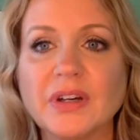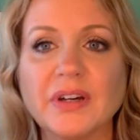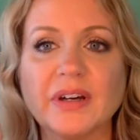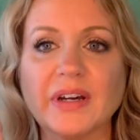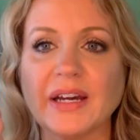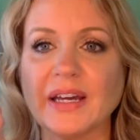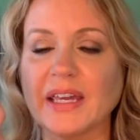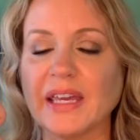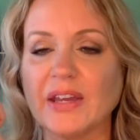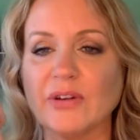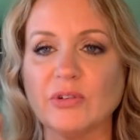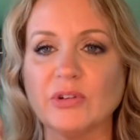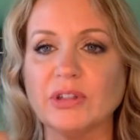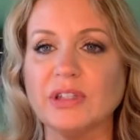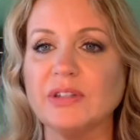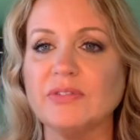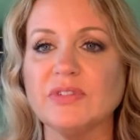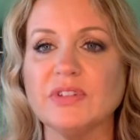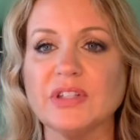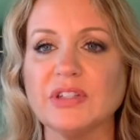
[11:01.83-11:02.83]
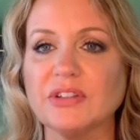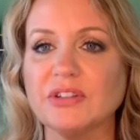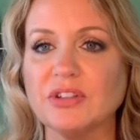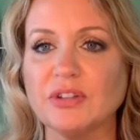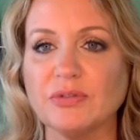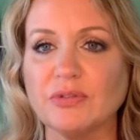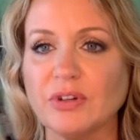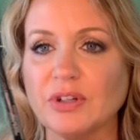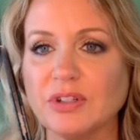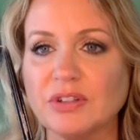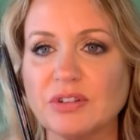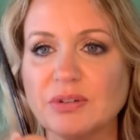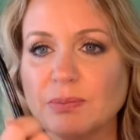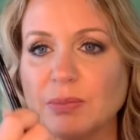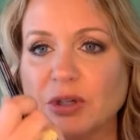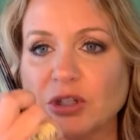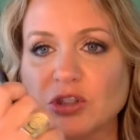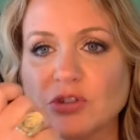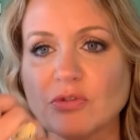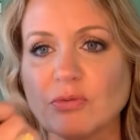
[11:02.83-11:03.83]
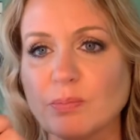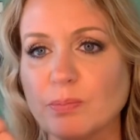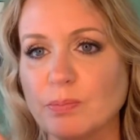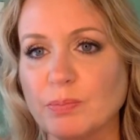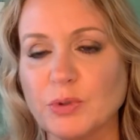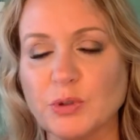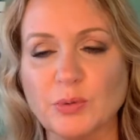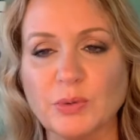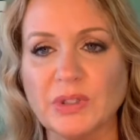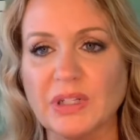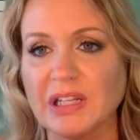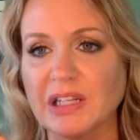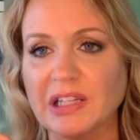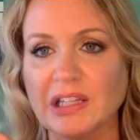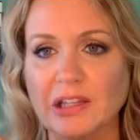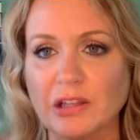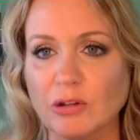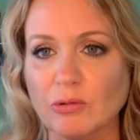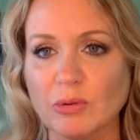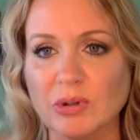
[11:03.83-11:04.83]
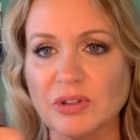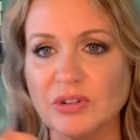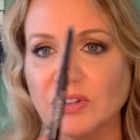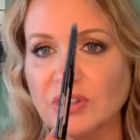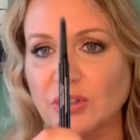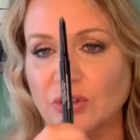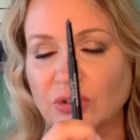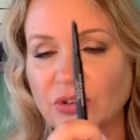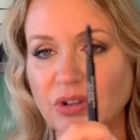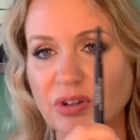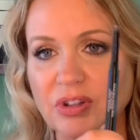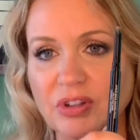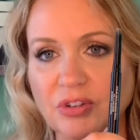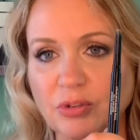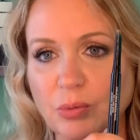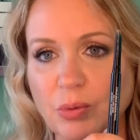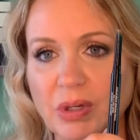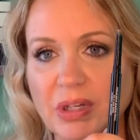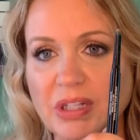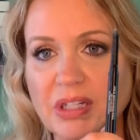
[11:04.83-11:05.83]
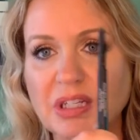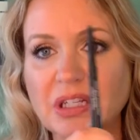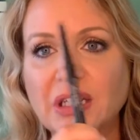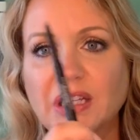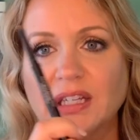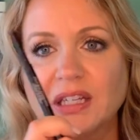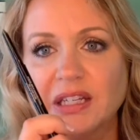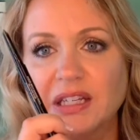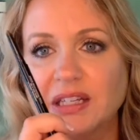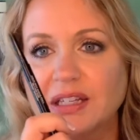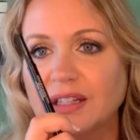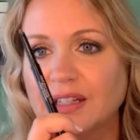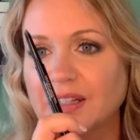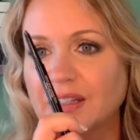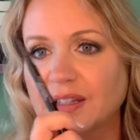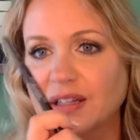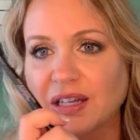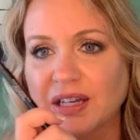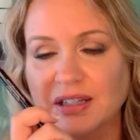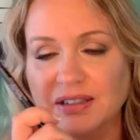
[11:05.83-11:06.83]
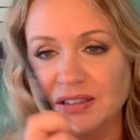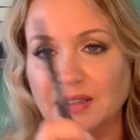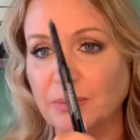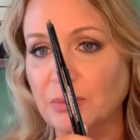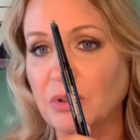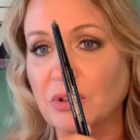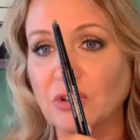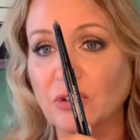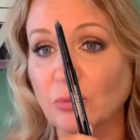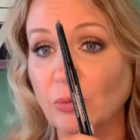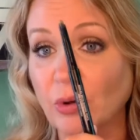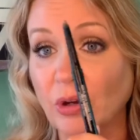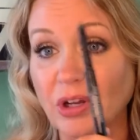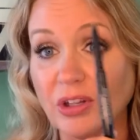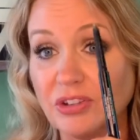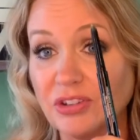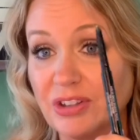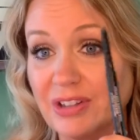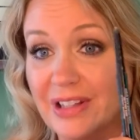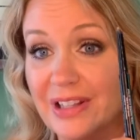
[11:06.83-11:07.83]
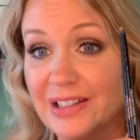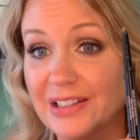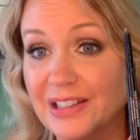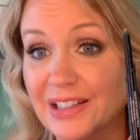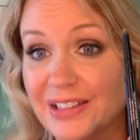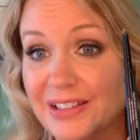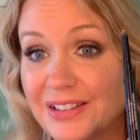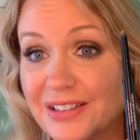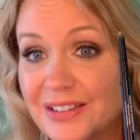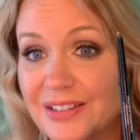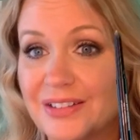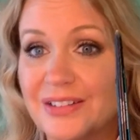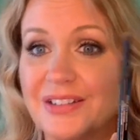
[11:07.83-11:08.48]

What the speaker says: I can't really even tell the difference much between any of the other ones I use in this one, except that this one costs a lot less.